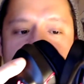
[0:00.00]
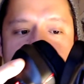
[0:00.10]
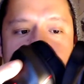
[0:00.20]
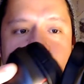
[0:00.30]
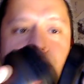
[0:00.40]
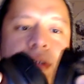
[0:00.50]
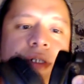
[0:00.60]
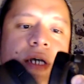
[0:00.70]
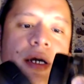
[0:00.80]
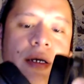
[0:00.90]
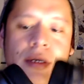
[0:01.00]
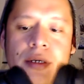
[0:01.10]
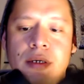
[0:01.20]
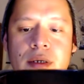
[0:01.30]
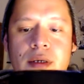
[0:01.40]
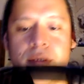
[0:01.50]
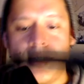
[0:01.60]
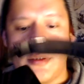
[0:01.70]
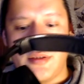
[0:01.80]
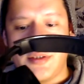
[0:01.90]
millimeter jack,
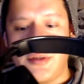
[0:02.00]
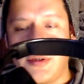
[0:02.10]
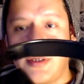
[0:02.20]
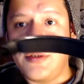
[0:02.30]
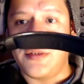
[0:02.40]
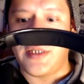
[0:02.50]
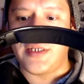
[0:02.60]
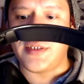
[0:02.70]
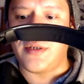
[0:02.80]
so you can use it as an